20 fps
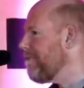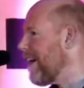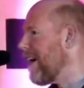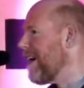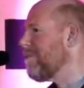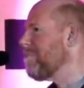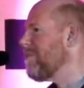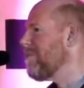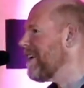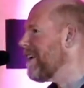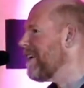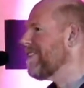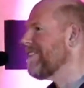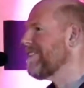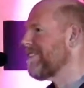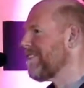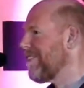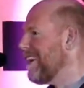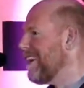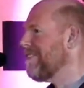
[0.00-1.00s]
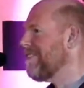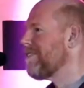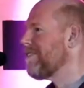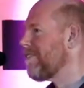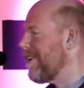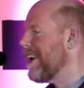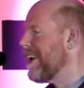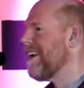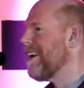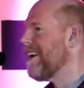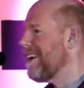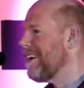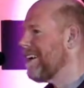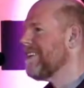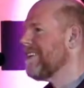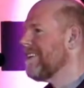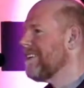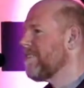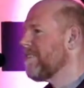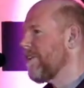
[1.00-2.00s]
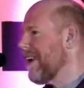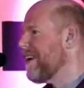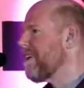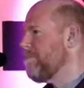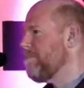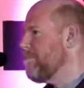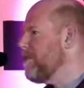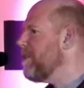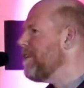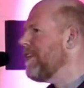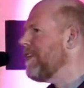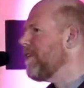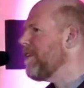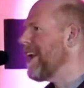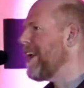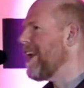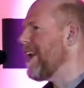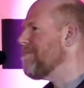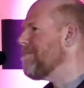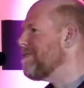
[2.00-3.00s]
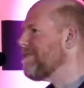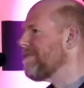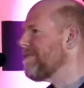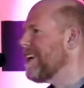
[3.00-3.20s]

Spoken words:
great vibe there, great community, great atmosphere.